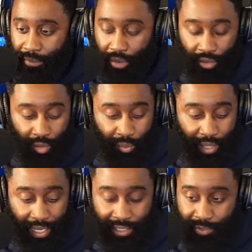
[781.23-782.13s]
on your
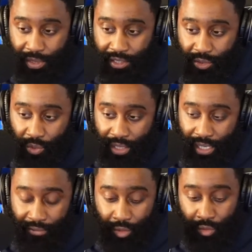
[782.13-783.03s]
prize picks or what
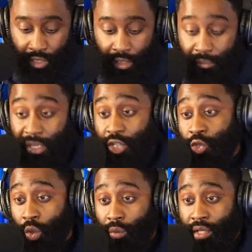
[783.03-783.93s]
have you. And be
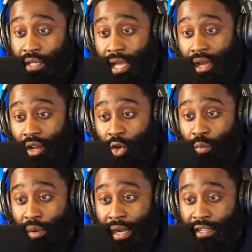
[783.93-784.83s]
sure when you download
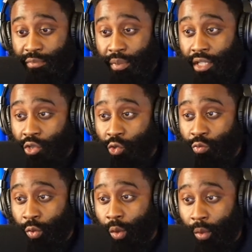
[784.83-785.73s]
prize pick, use
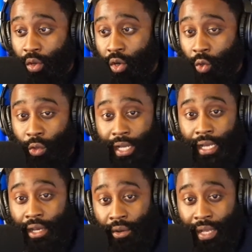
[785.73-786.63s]
promo code
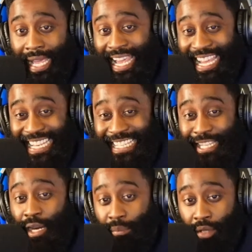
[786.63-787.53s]

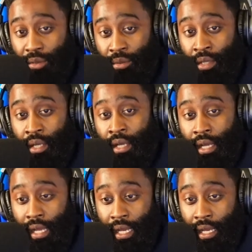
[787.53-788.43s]
LAW
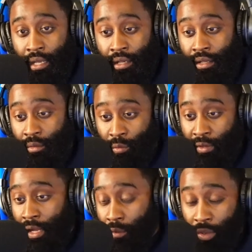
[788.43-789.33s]
and
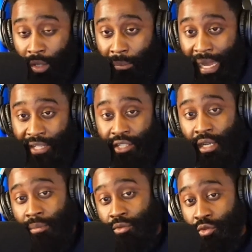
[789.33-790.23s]
they will match
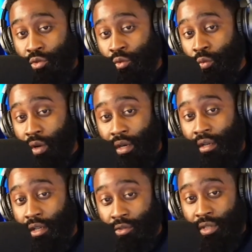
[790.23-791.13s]
up to
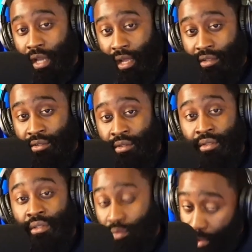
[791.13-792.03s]
$100,
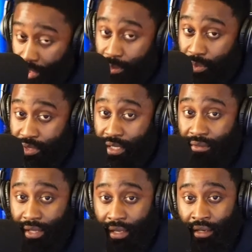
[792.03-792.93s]
100% of
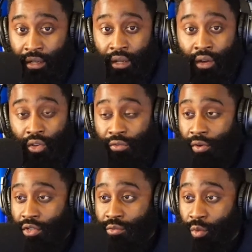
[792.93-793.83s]
that on your
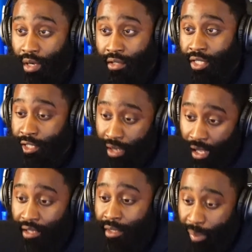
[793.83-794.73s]
first
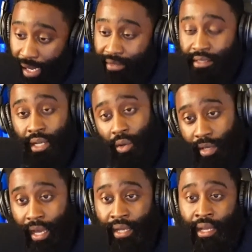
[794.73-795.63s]
$100 deposit.
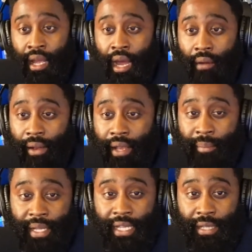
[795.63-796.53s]
Okay. All right. Let
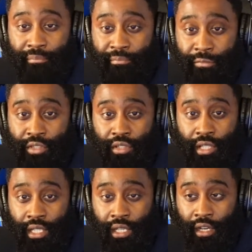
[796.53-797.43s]
me get to
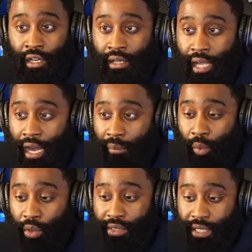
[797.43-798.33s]
the uh,
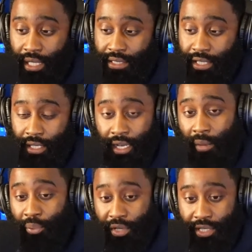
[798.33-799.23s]
Cowboys content, and I
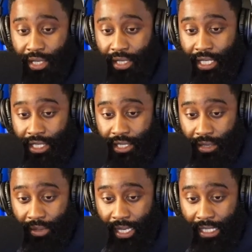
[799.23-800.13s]
appreciate each and
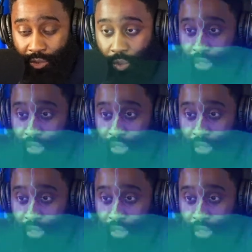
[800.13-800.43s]
every last one of